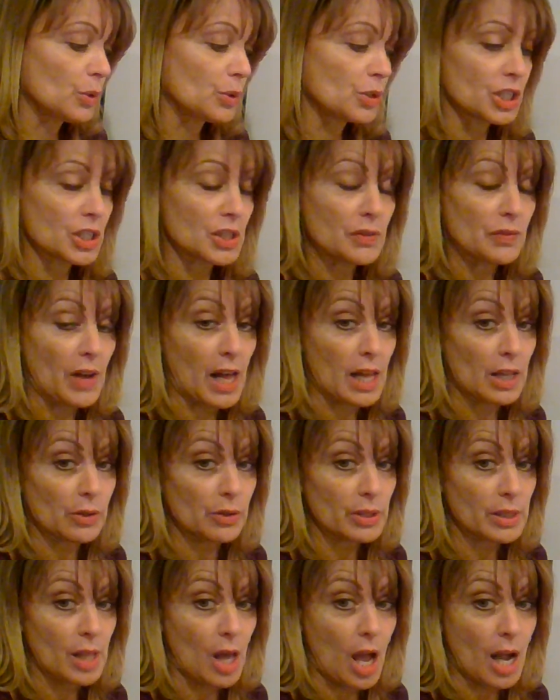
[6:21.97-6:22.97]
just followed
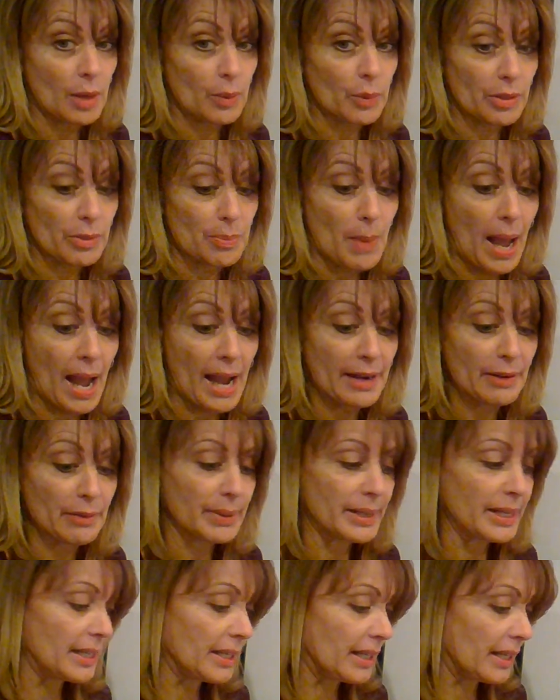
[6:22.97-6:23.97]
along with my
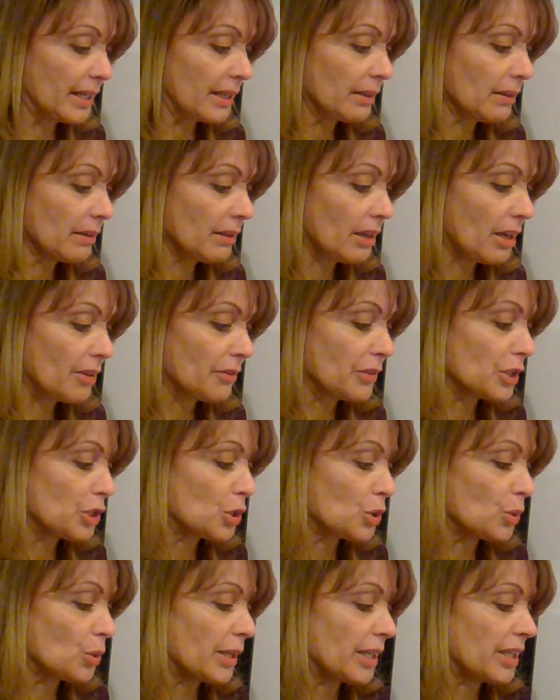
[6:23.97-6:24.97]
reading of The
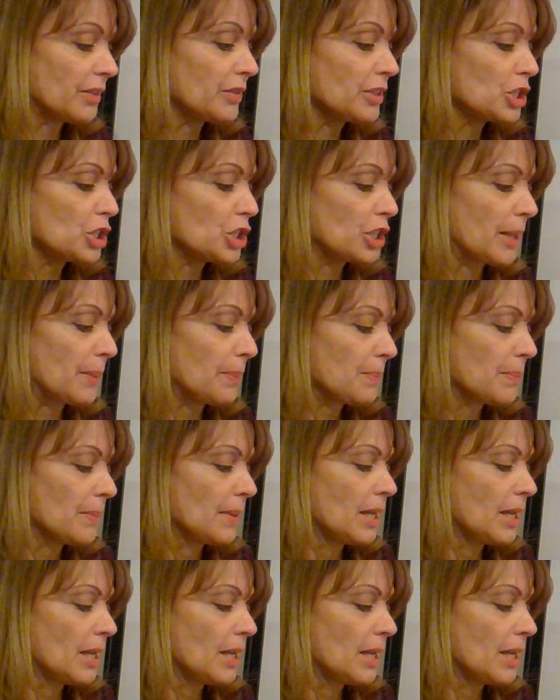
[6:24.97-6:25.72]
Joy of a Ship.